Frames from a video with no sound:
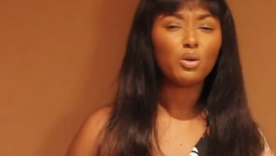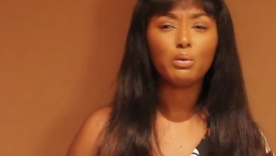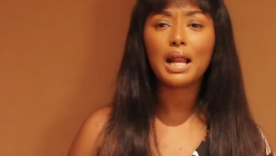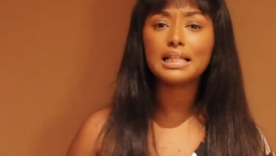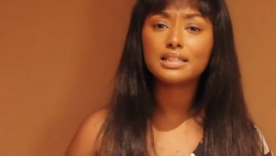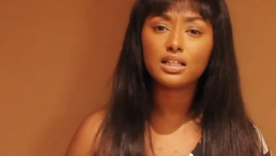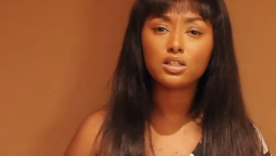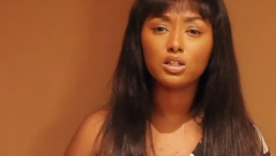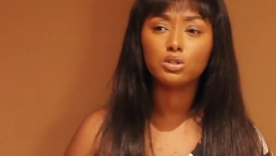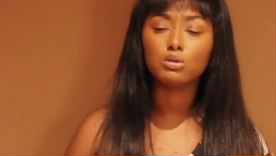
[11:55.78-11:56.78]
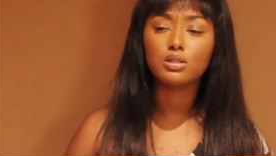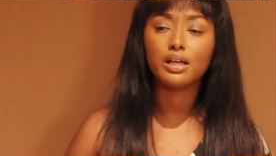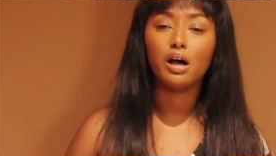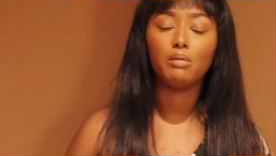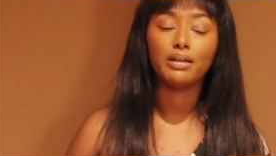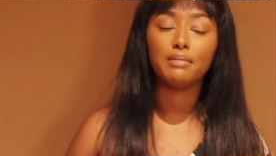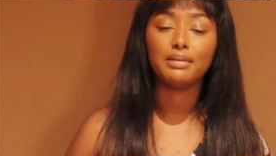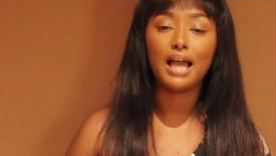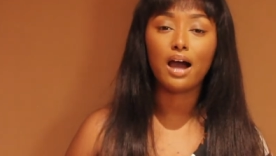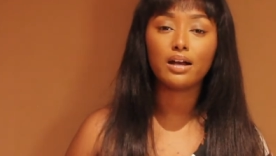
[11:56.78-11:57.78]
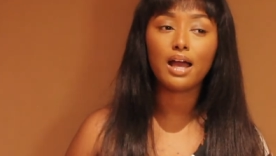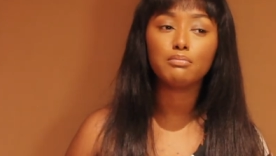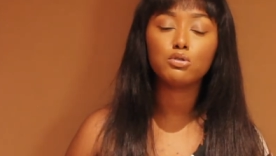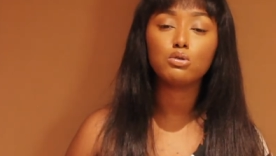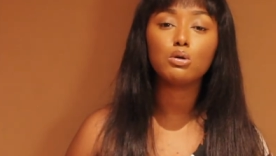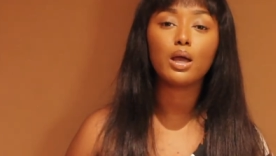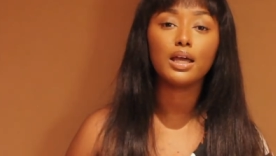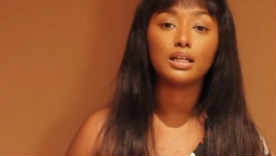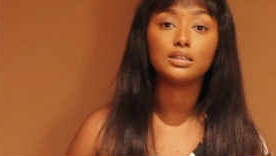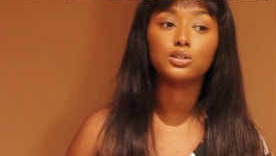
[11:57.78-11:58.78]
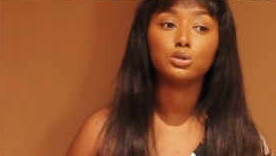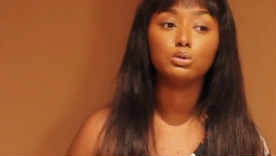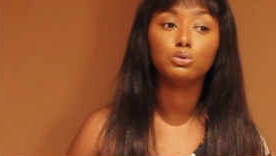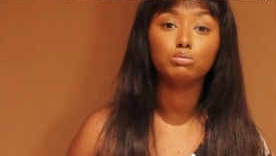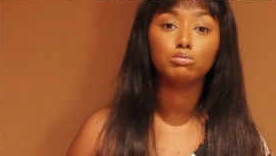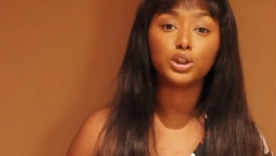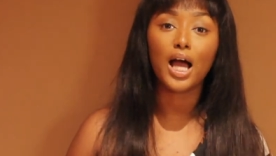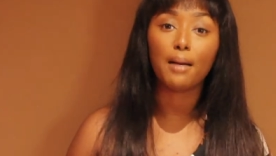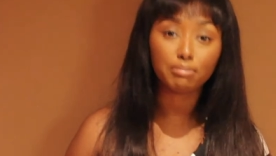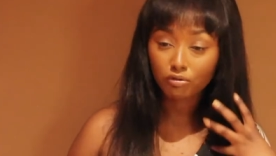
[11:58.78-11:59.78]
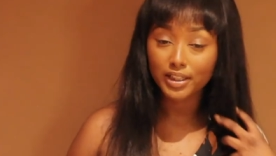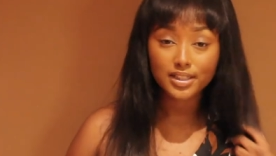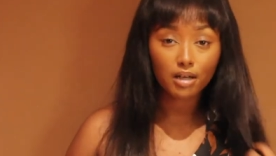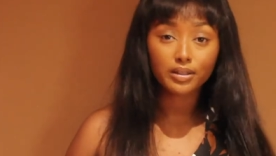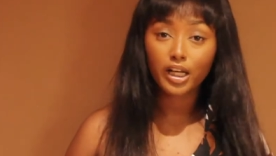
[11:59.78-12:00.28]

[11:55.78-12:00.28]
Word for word: what I tend to do to help get me out of that mood is to shop. Retail